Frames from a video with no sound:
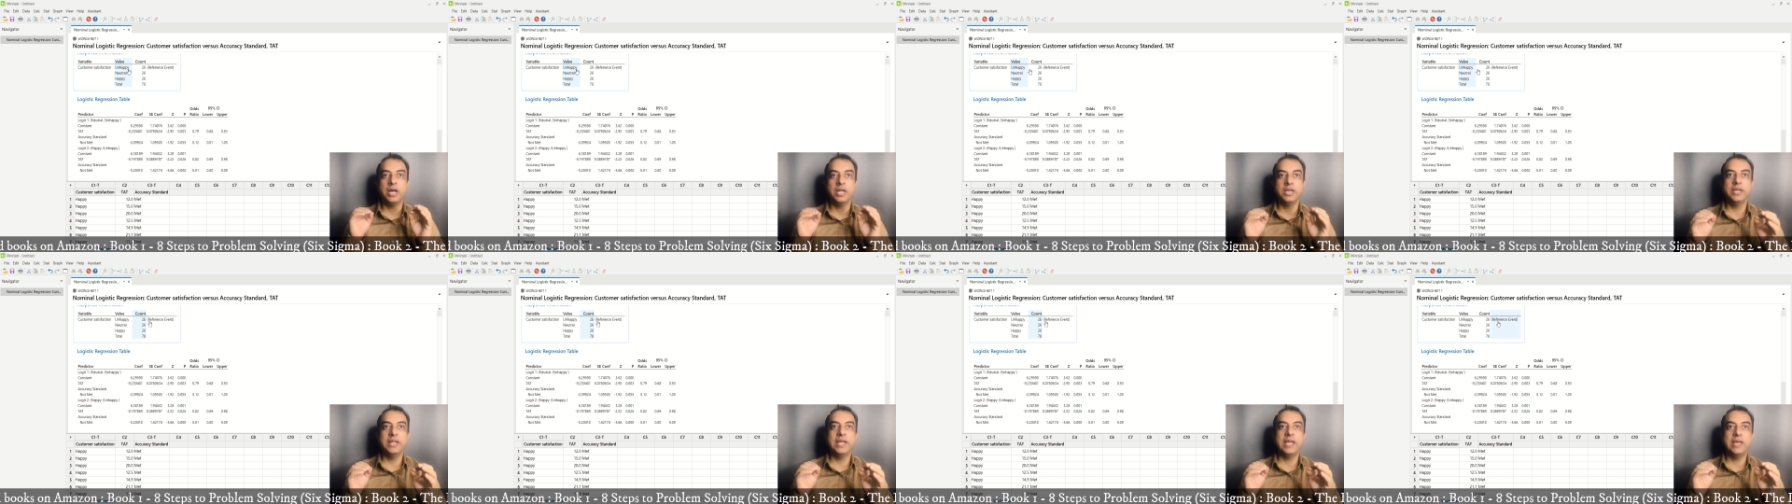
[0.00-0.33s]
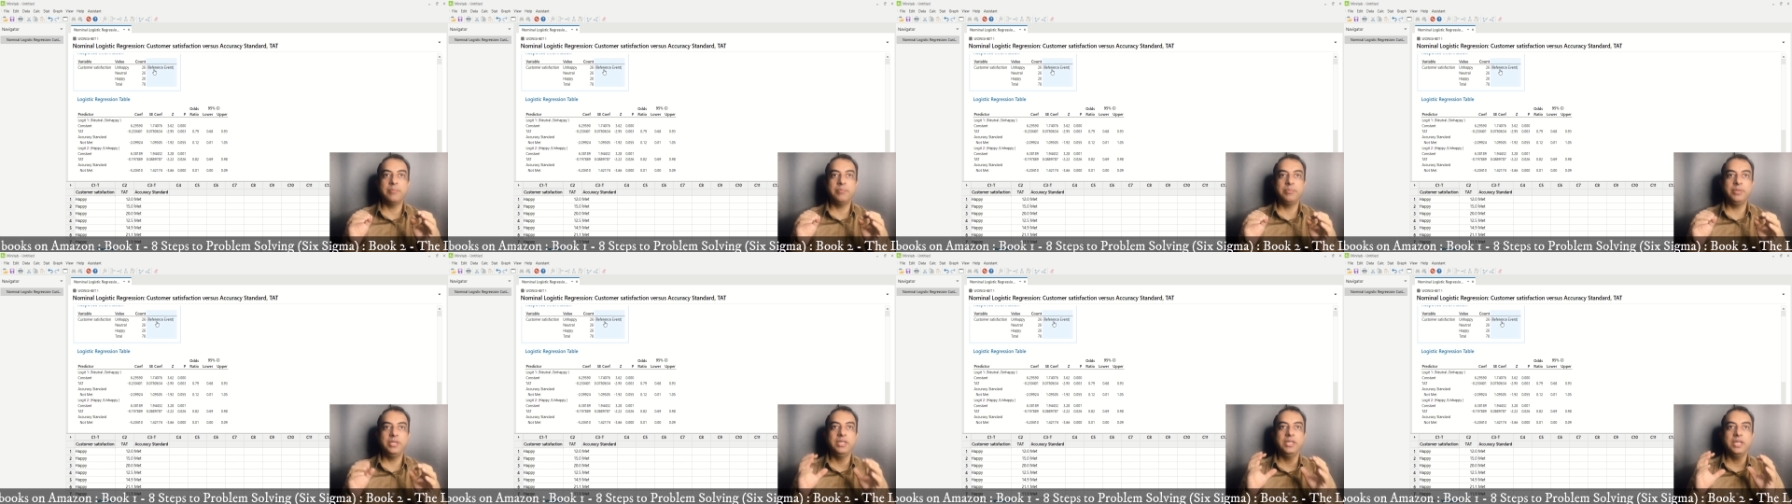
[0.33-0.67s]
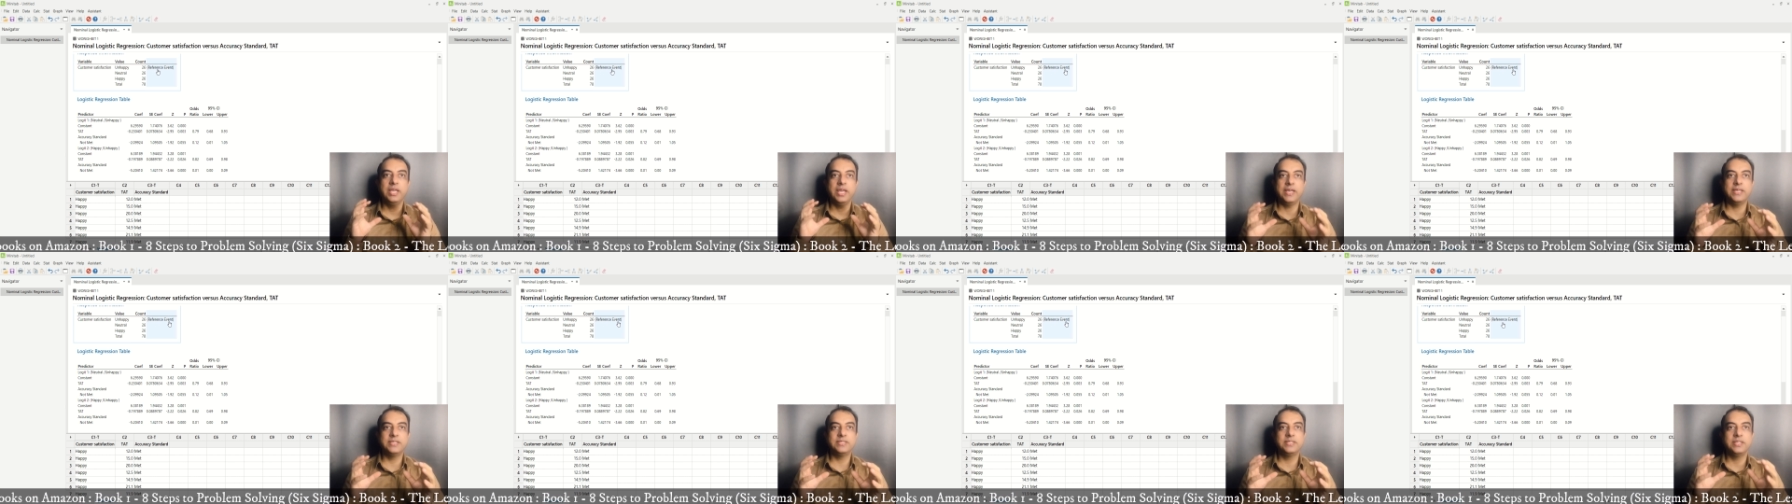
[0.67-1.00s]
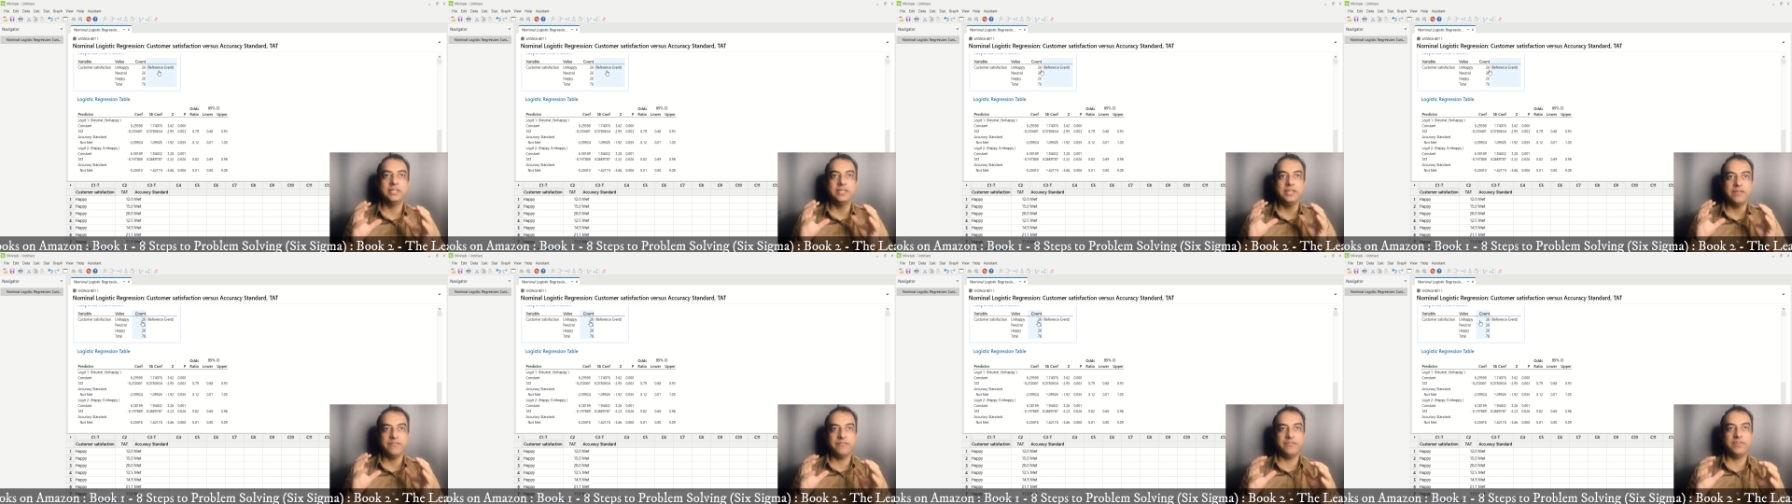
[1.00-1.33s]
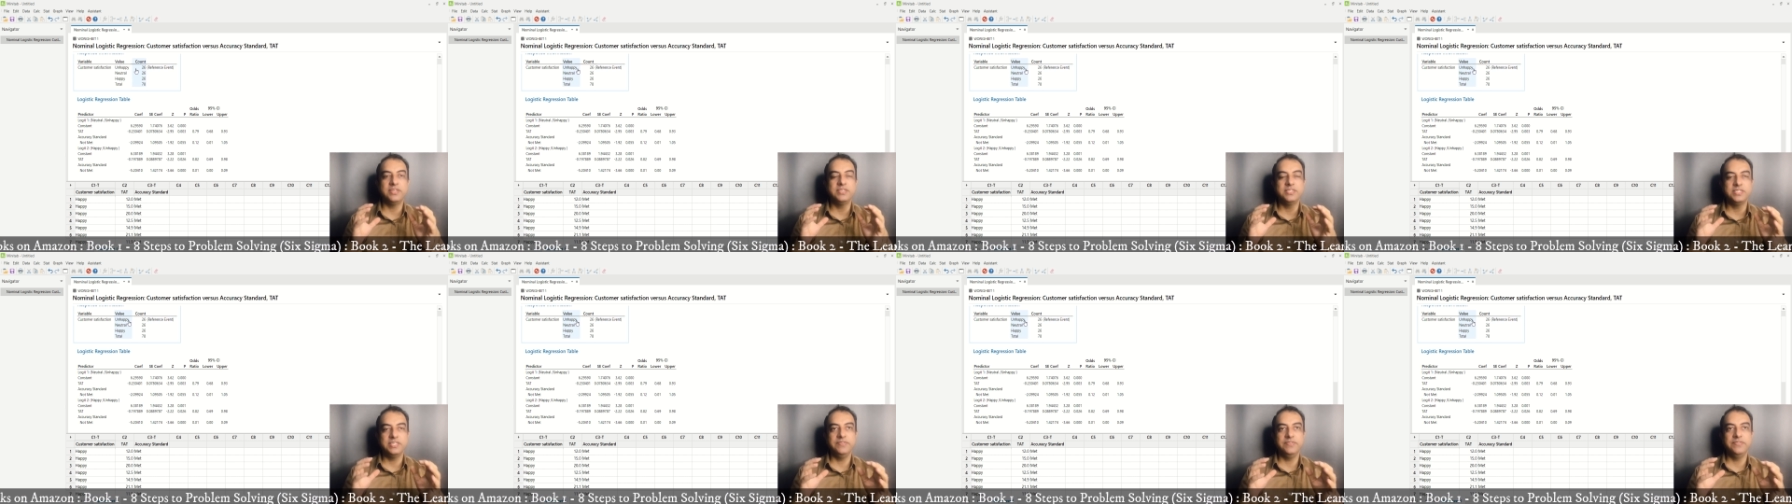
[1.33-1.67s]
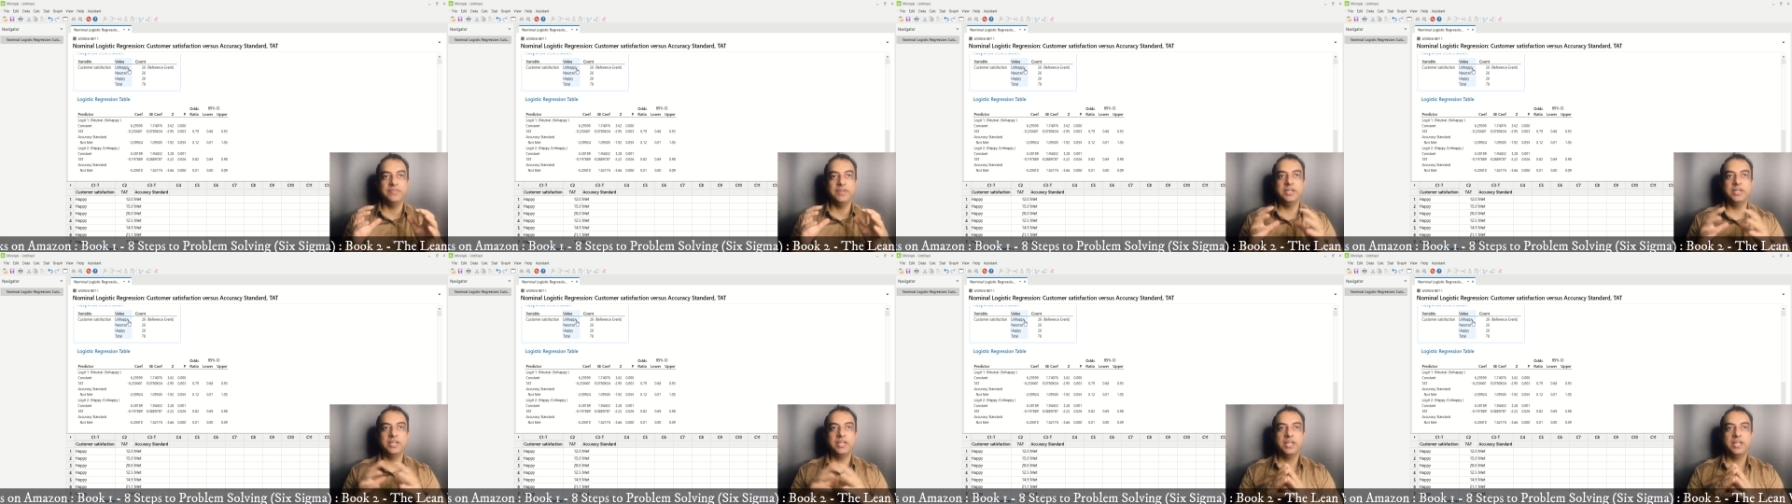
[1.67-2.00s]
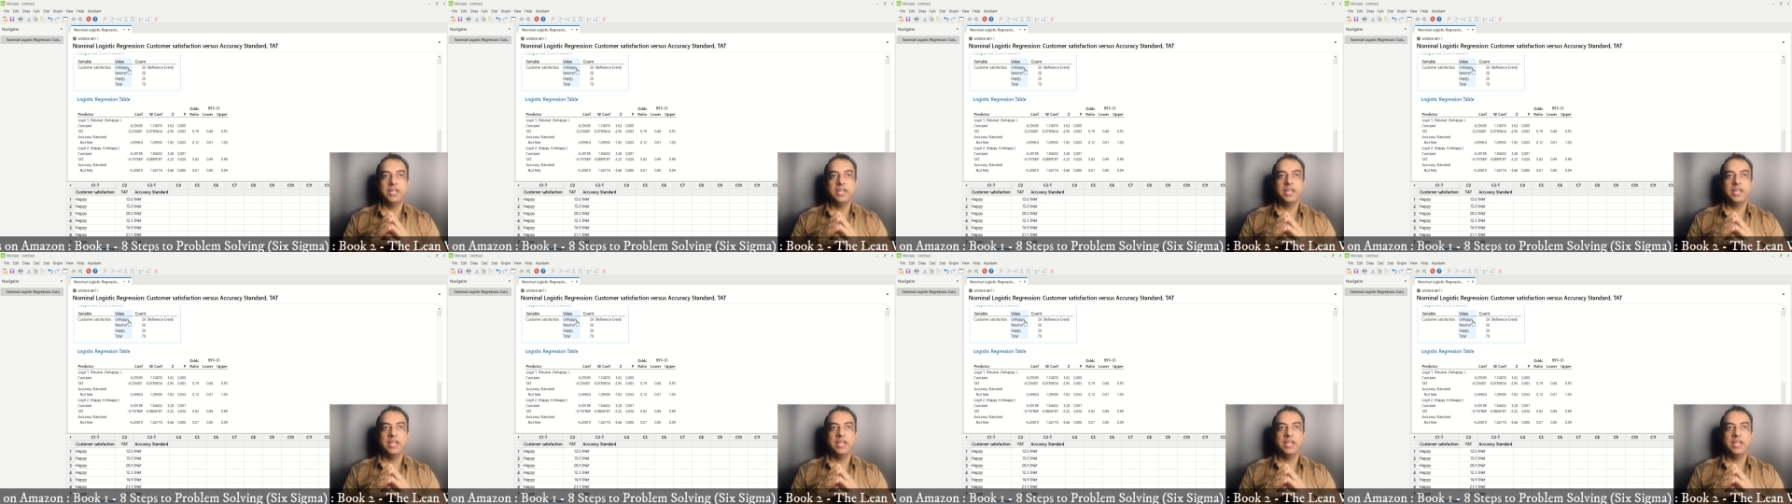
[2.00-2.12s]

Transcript: unhappy as the reference event